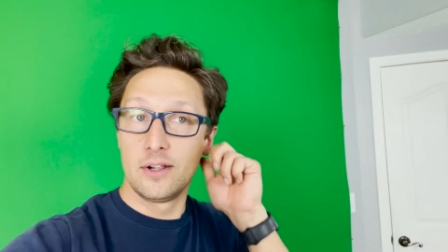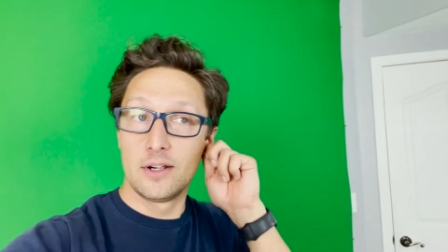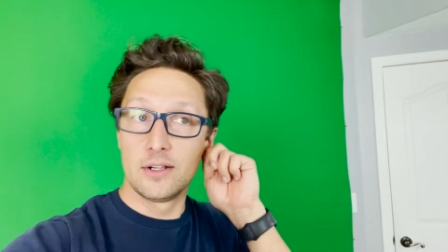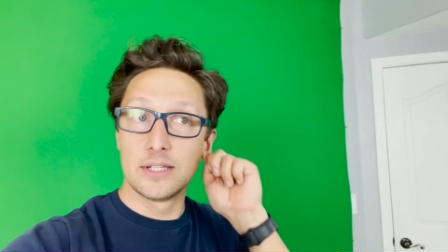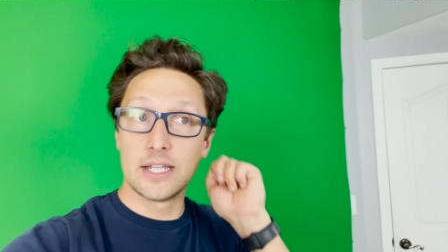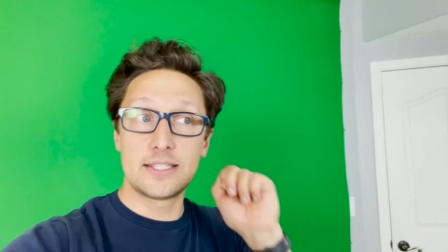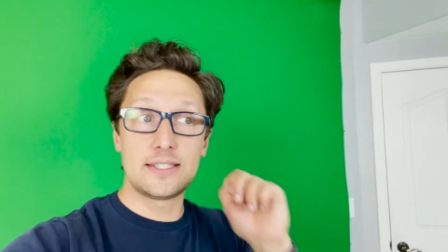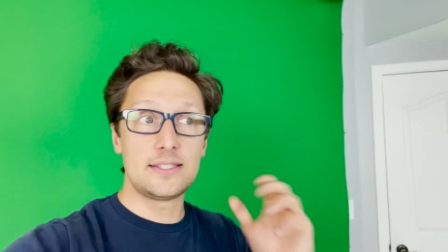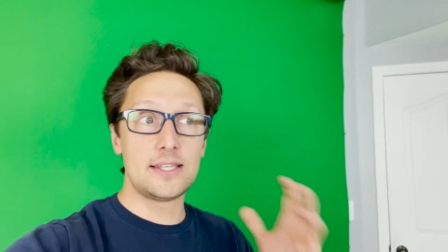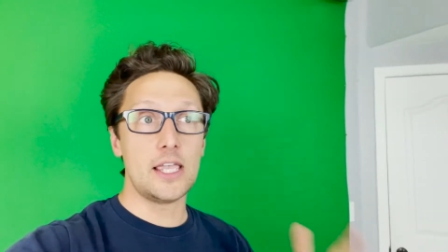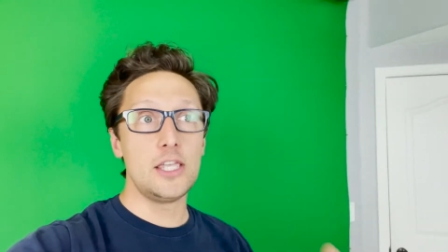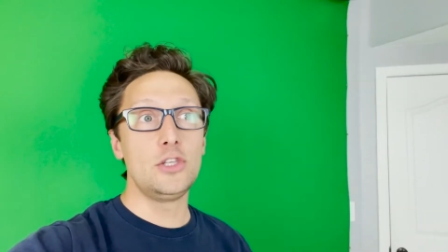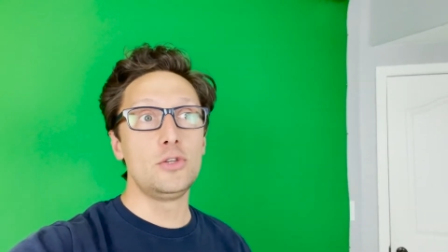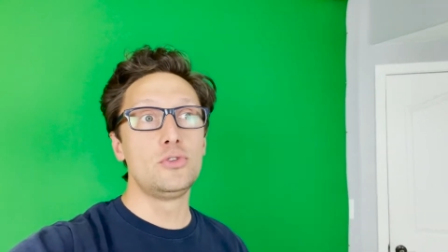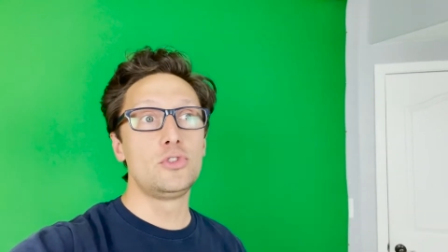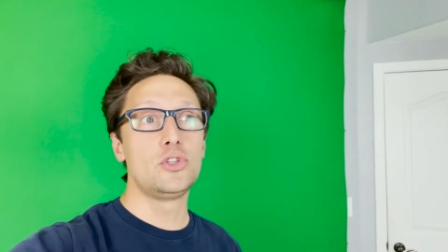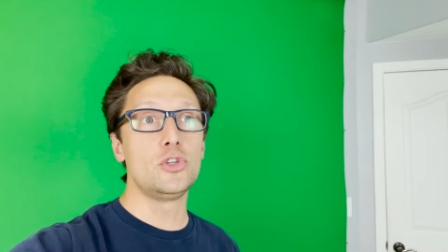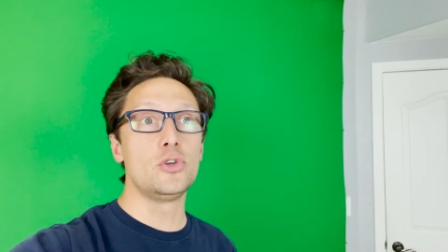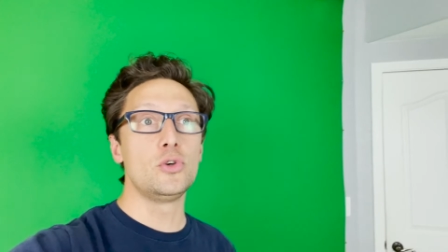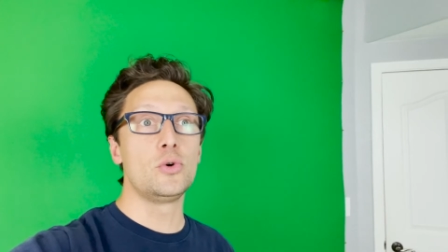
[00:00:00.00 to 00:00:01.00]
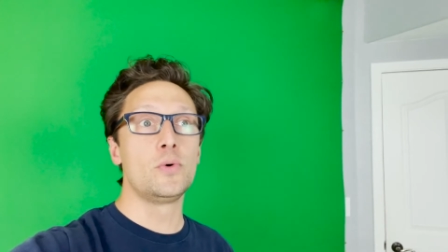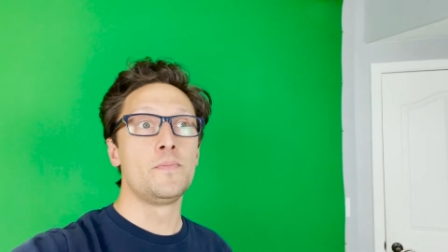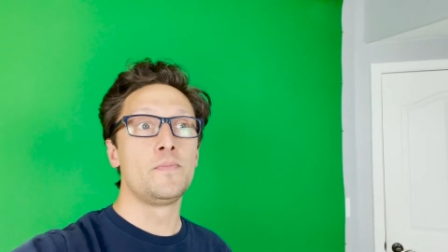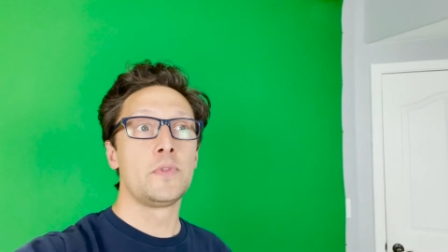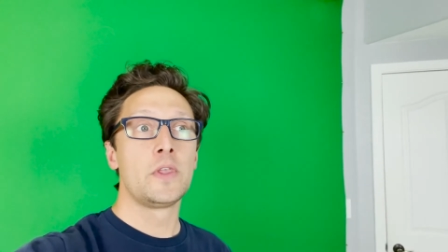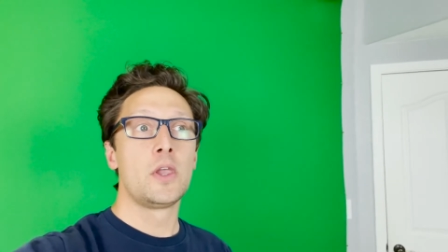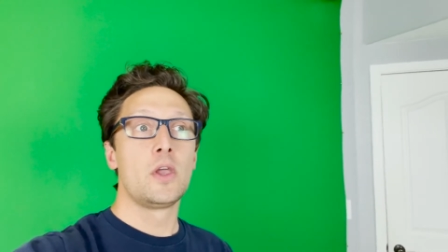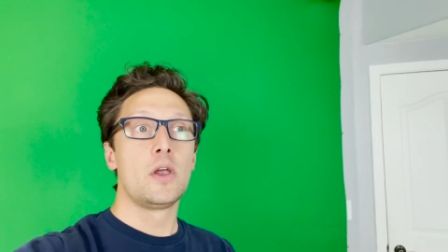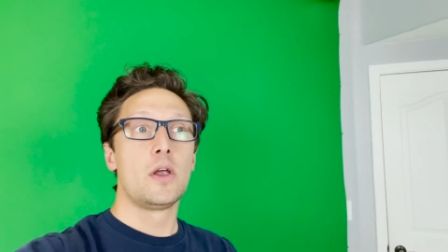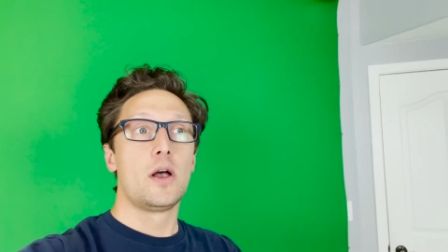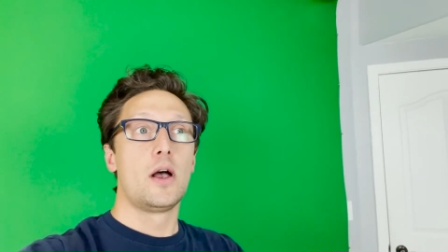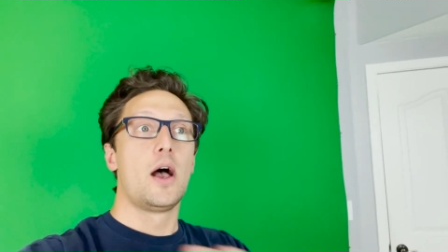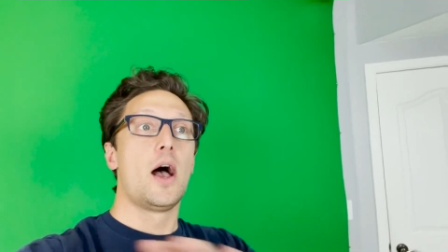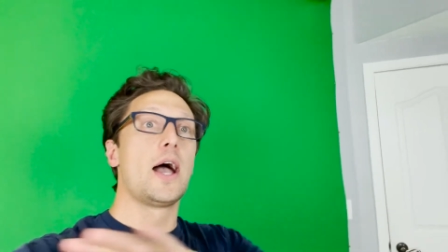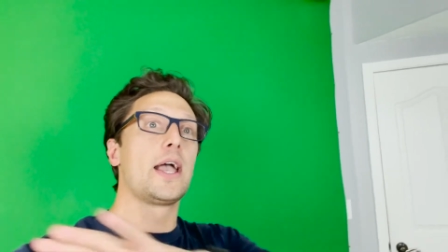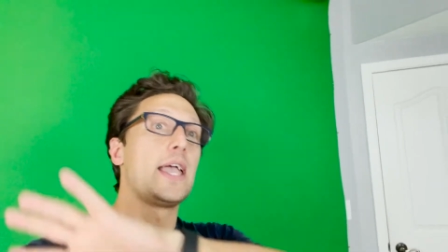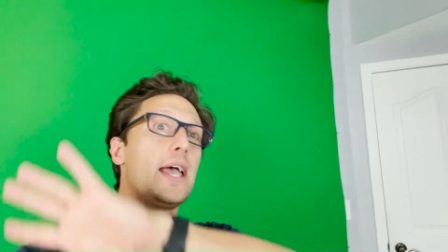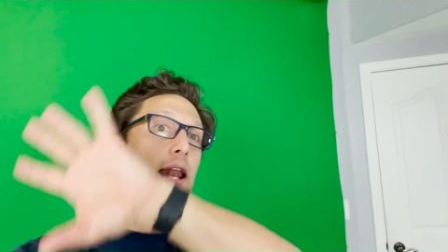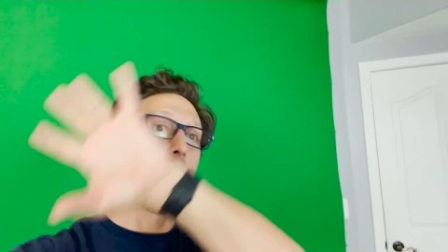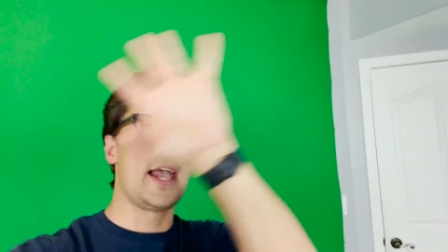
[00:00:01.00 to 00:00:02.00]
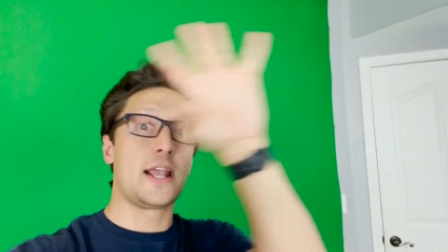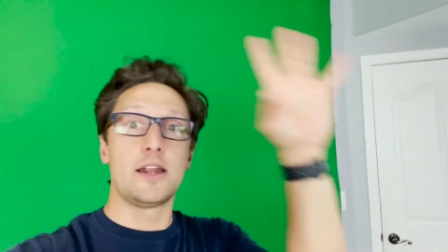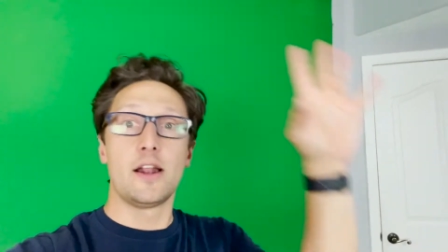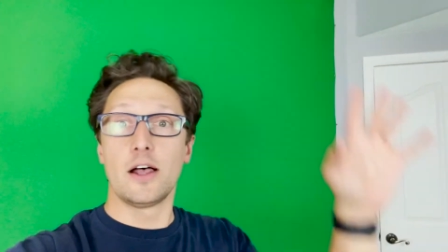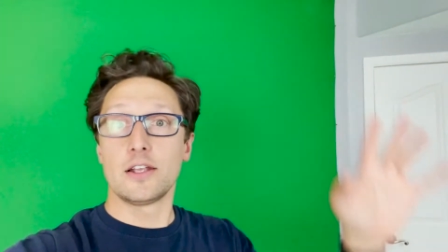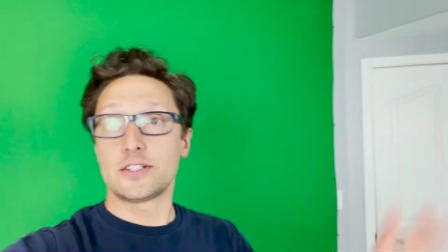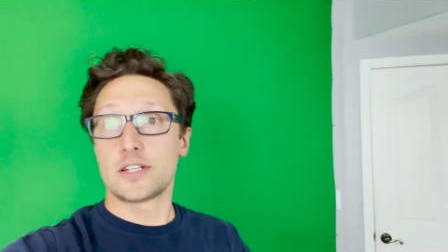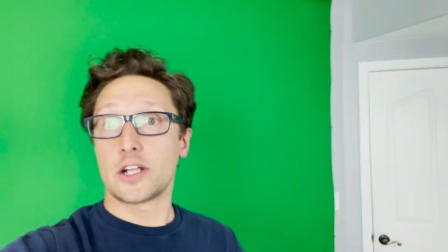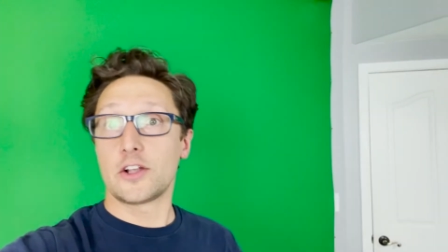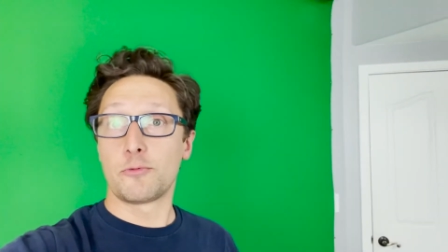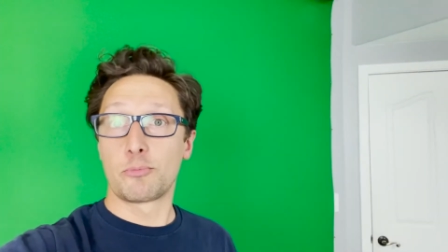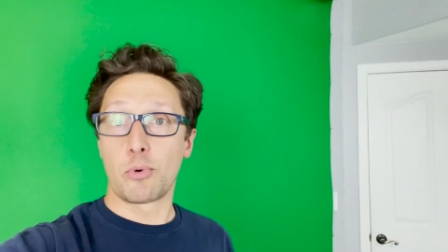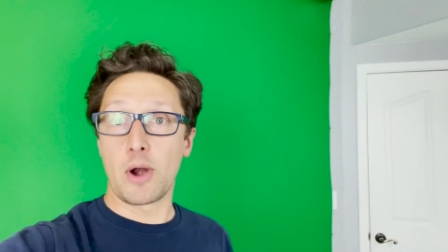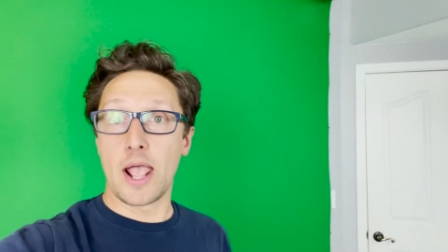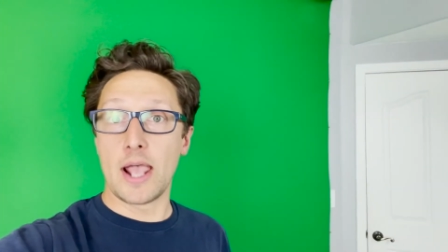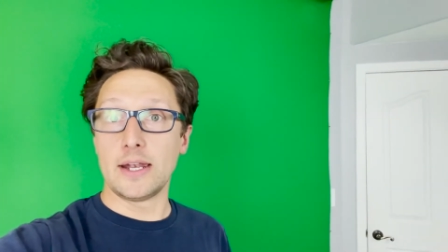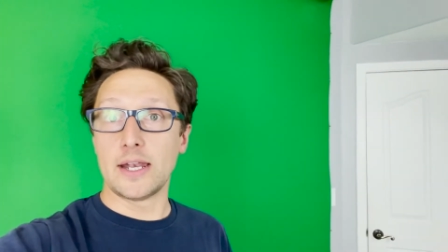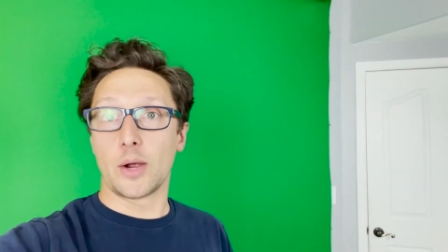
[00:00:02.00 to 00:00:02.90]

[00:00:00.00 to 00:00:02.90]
Let's say you do, again, agnostic of brand.